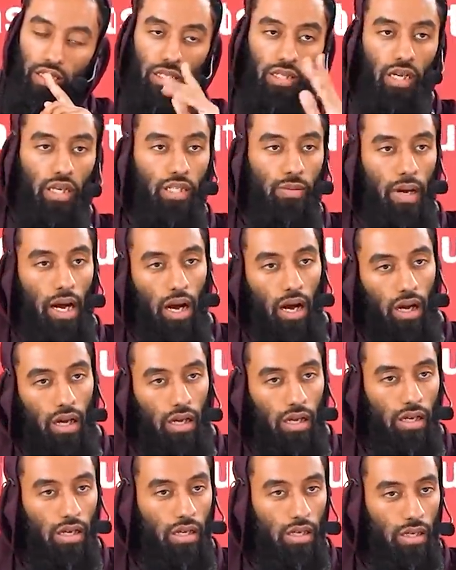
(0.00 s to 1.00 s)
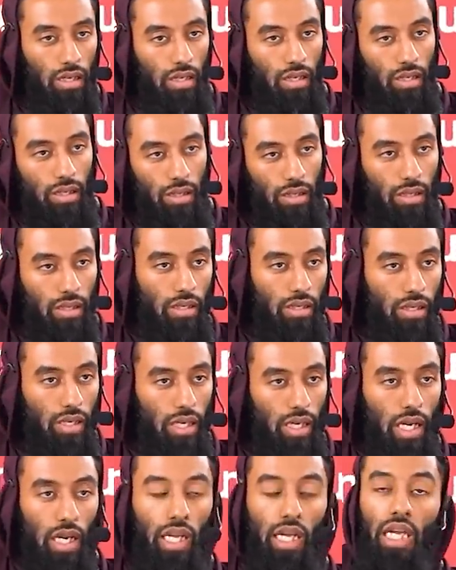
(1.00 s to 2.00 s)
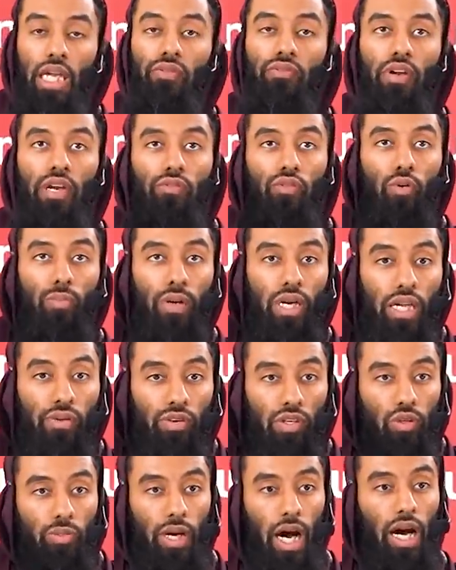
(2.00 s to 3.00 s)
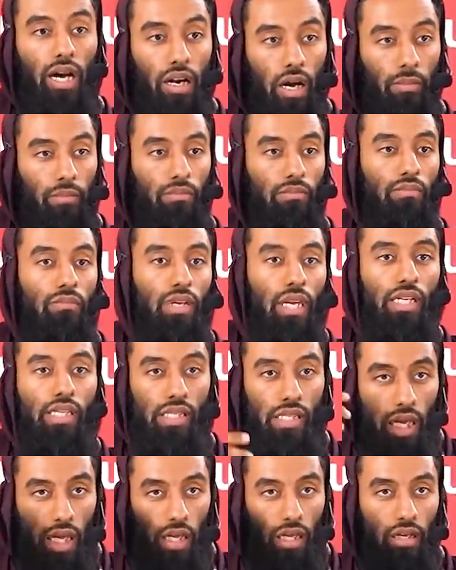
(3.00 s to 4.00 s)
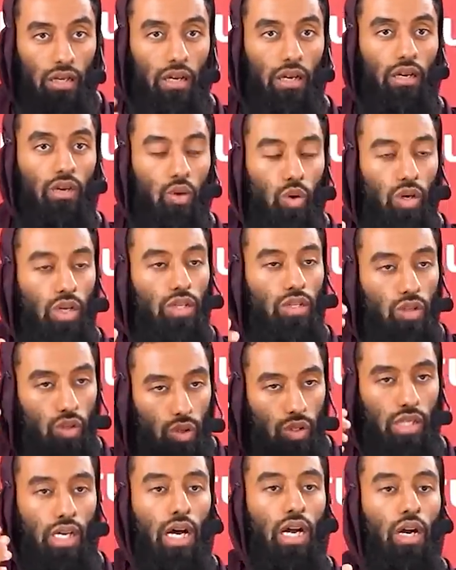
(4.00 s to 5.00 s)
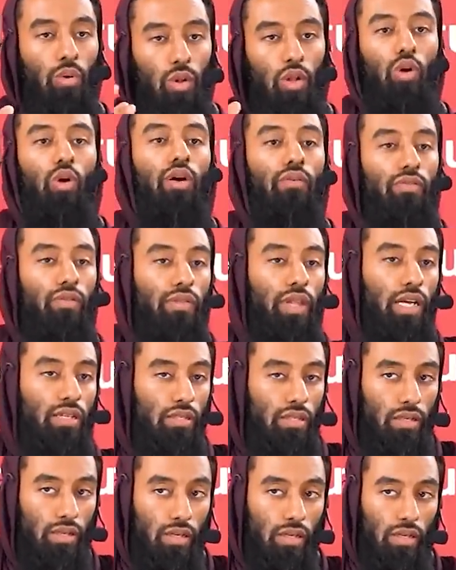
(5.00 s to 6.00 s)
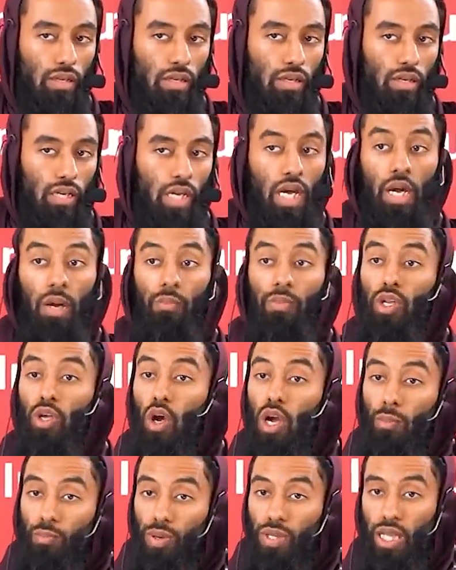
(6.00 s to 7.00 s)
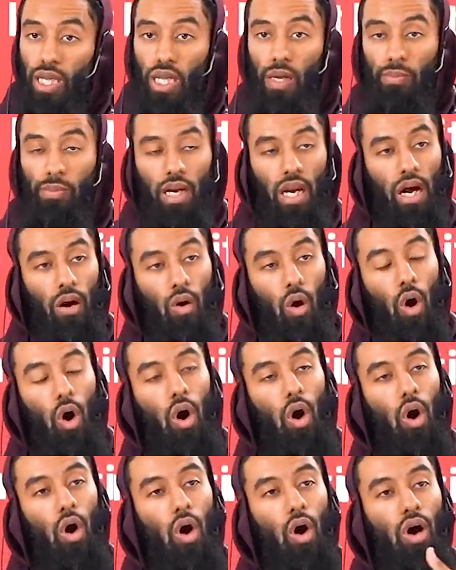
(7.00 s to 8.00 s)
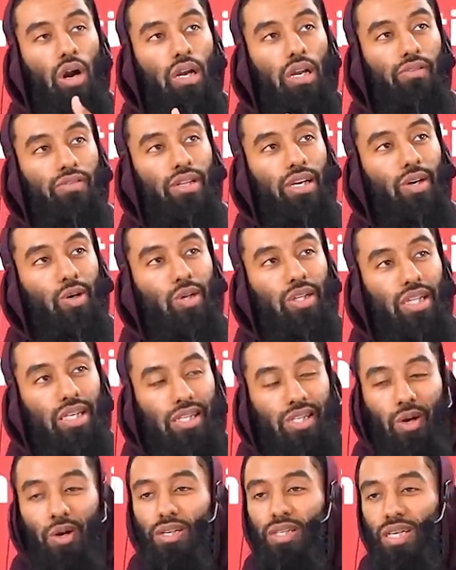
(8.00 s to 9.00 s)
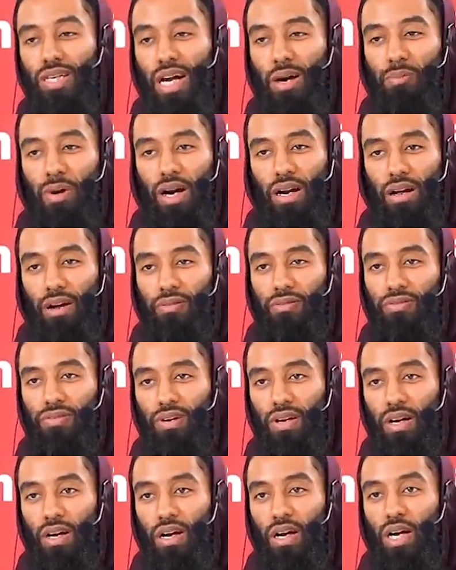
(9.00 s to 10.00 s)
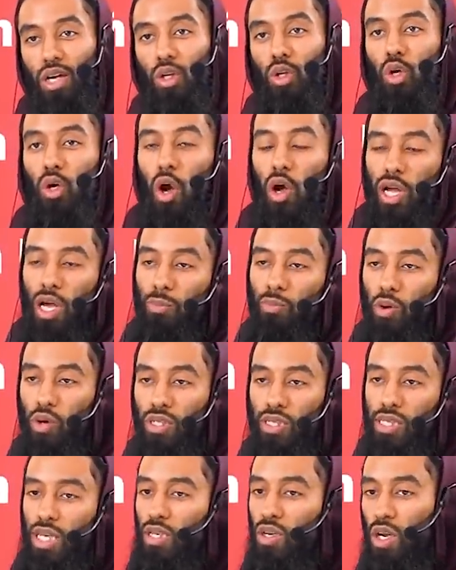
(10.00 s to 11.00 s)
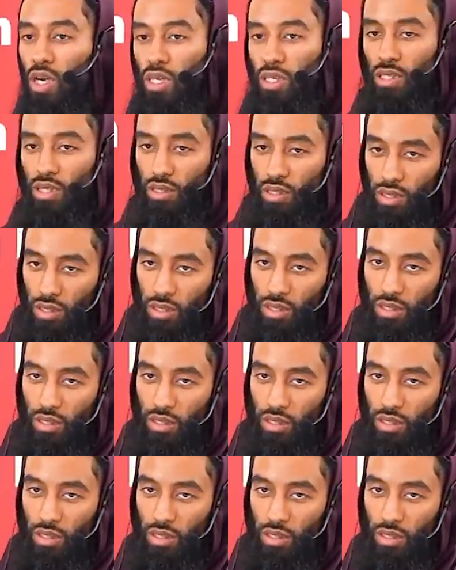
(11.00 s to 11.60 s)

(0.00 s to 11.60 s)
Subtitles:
Ya jama'ah. Even if you believe it to be haram. Let's say, according to you, it's haram. We'll go off of that. But you're in predicament now. All of the good that's going to come out of you going abroad to seek knowledge.